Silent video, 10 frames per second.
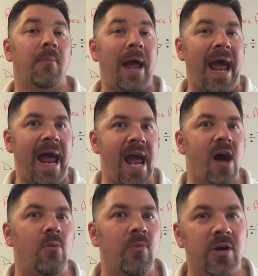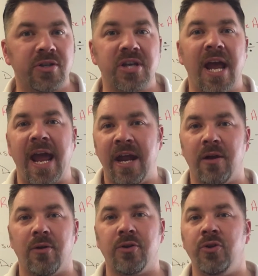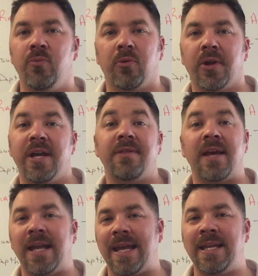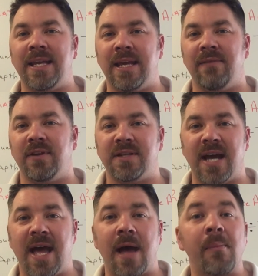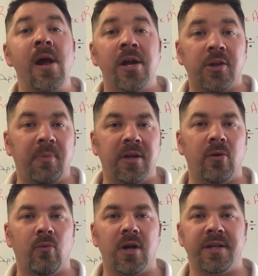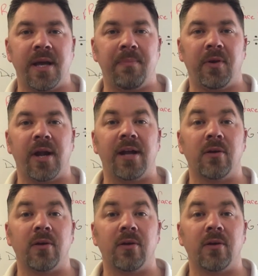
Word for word: out how much air you breathe at any given time, depending on what depth you're